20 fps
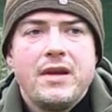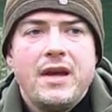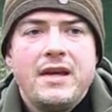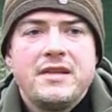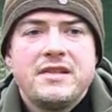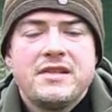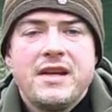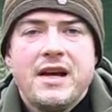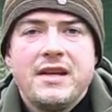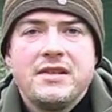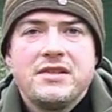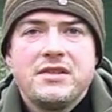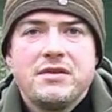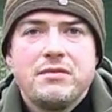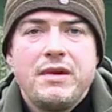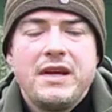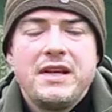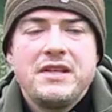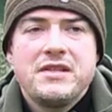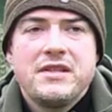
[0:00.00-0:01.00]
it stands to
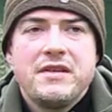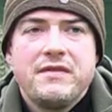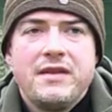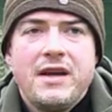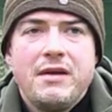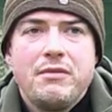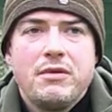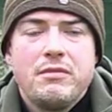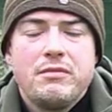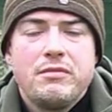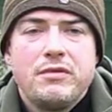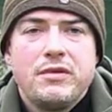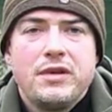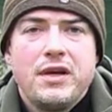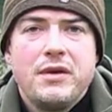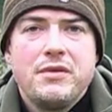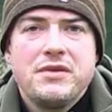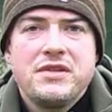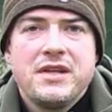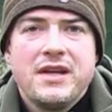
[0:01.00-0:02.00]
reason if they were
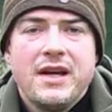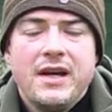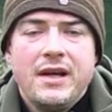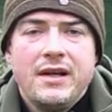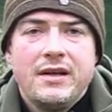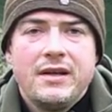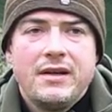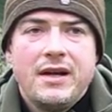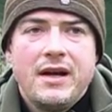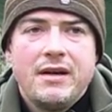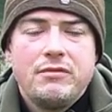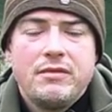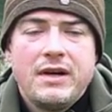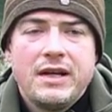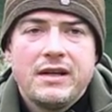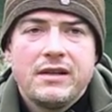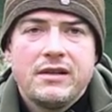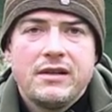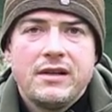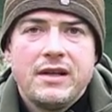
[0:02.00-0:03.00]
using it
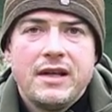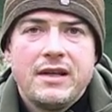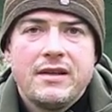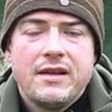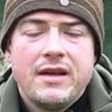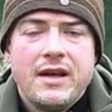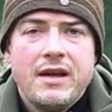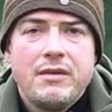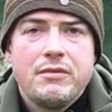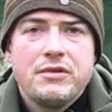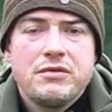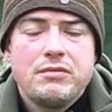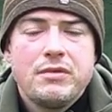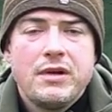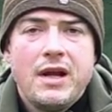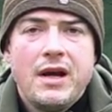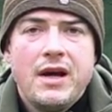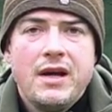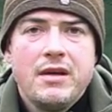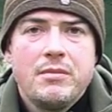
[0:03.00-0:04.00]
regularly that it was
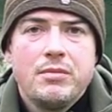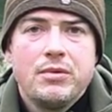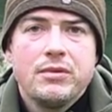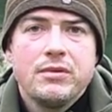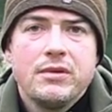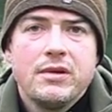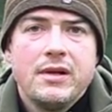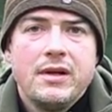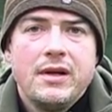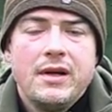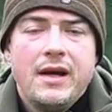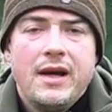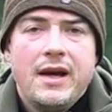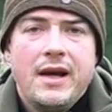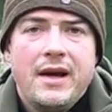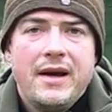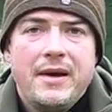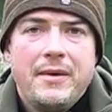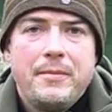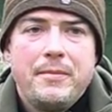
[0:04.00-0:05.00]
reliable.
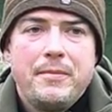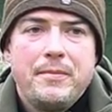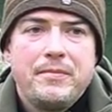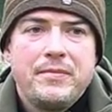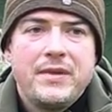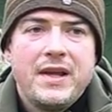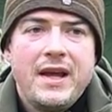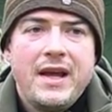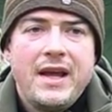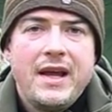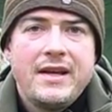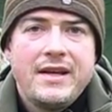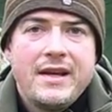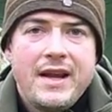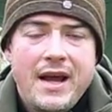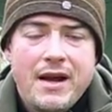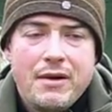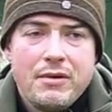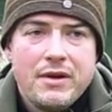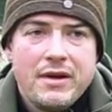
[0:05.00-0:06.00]

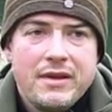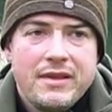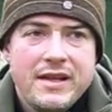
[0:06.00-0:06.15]
Now,